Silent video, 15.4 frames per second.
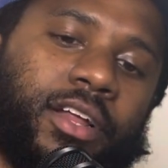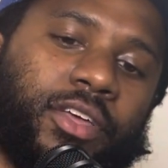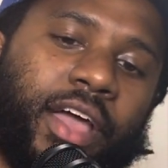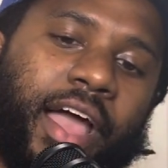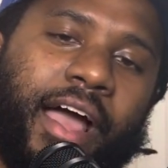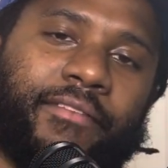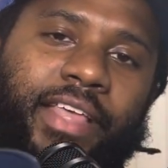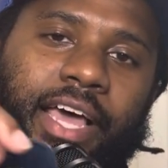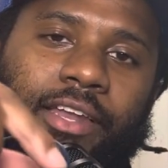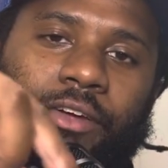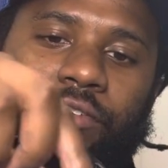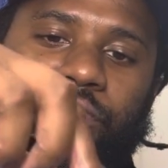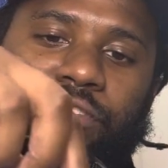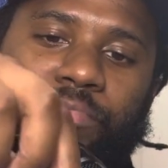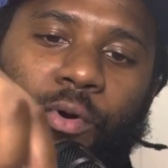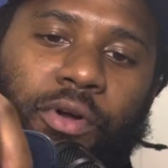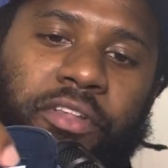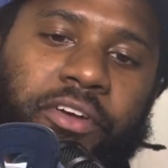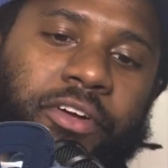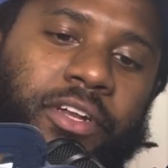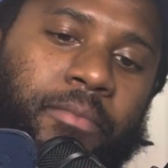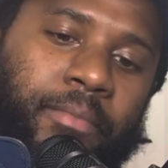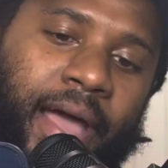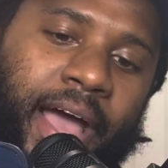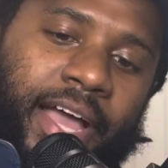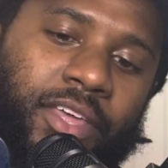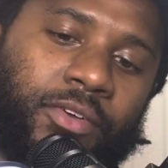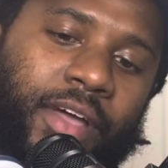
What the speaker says: You have that little spoiler in the back.